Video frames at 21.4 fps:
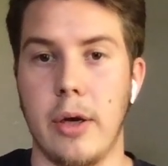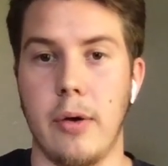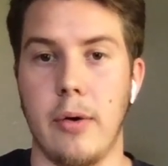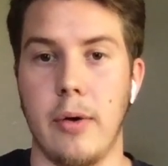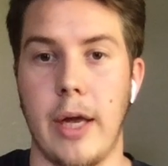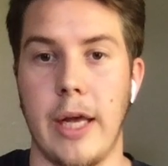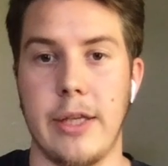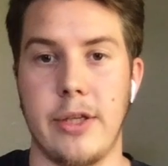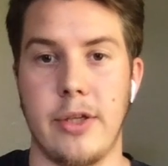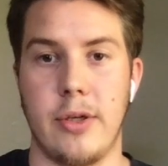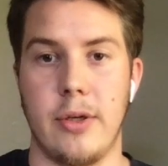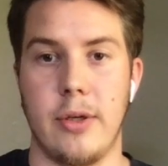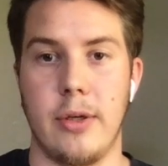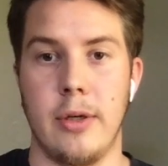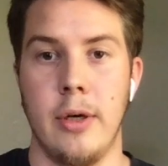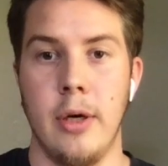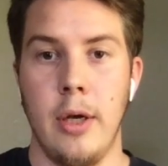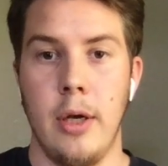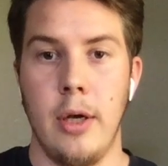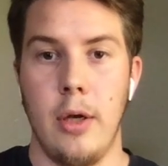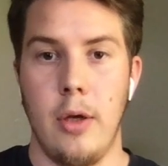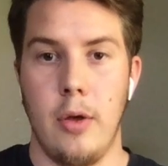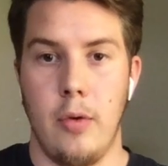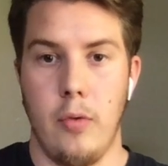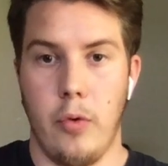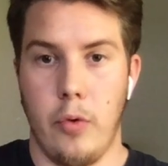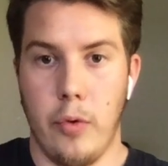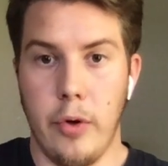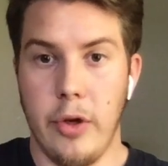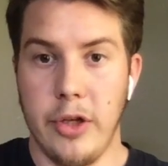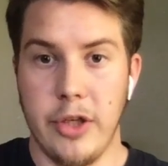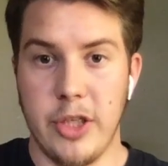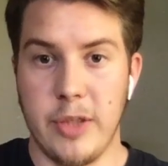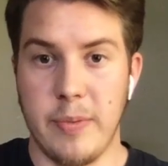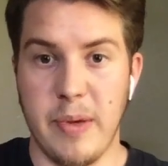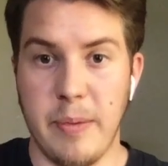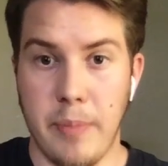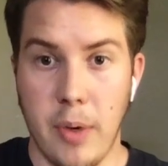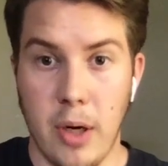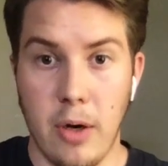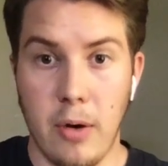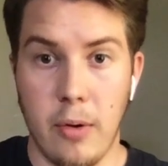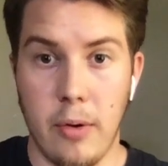answer would really just be
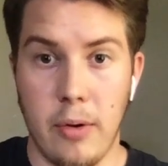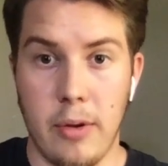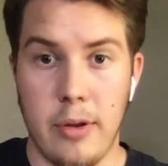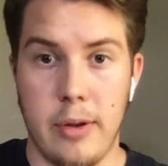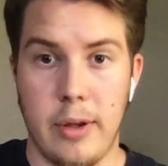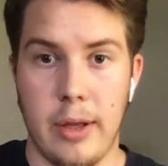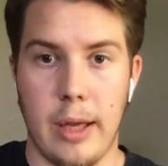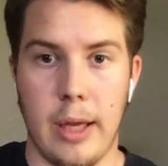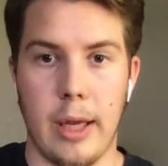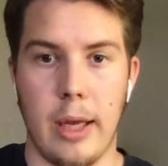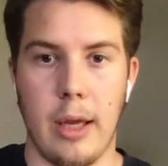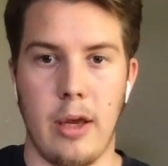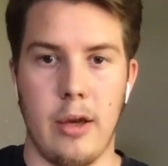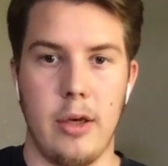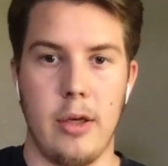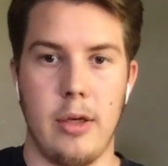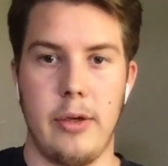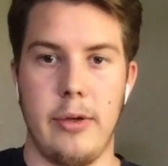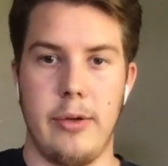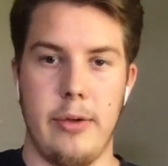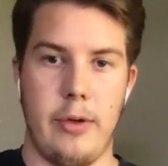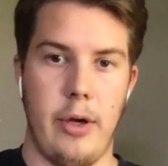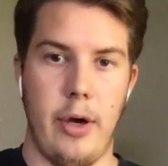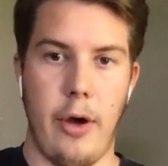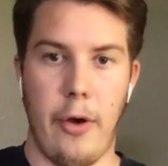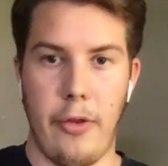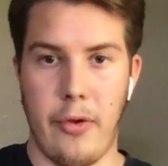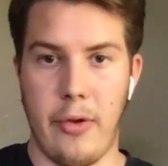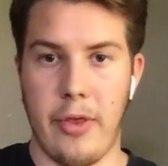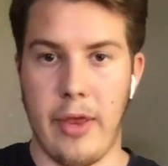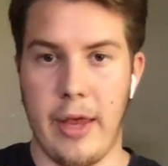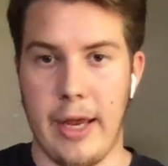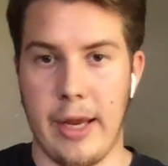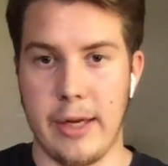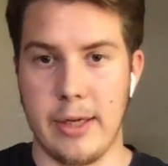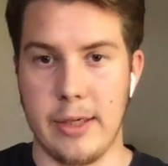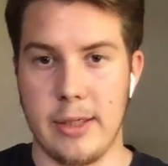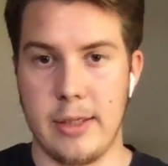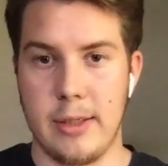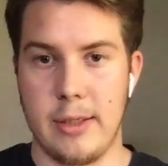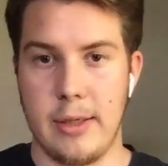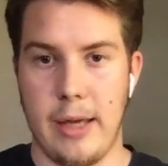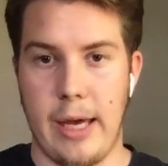both and other
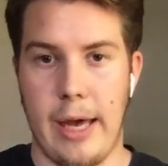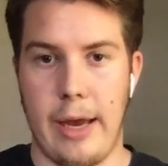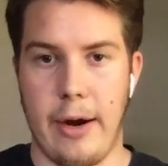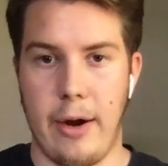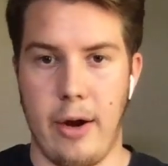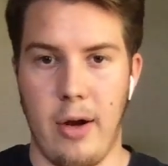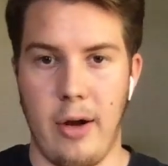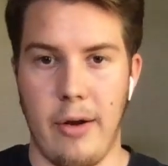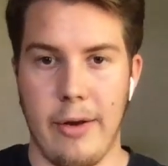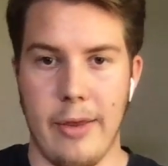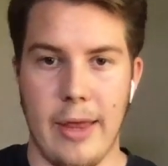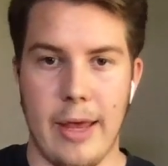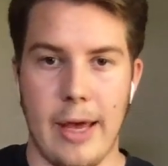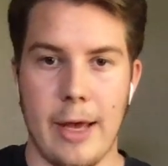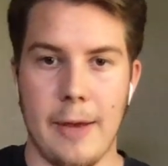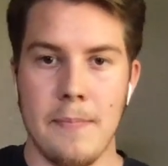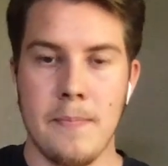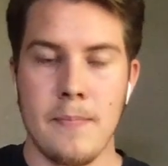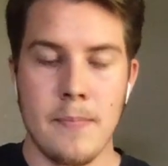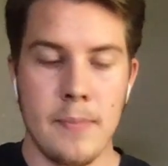things added on to that.